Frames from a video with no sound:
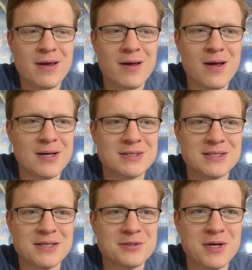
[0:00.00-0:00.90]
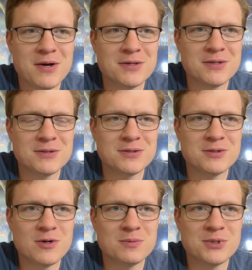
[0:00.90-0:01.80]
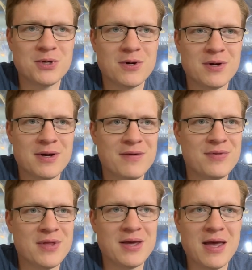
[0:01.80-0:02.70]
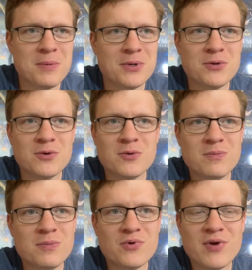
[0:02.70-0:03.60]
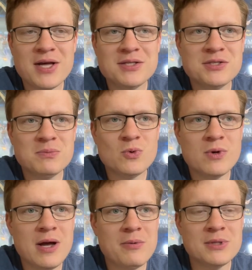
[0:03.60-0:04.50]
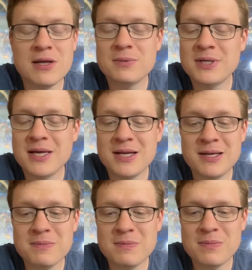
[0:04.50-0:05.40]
honestly, those characters are so obscure. If they ever do provide some more, I would love to get it.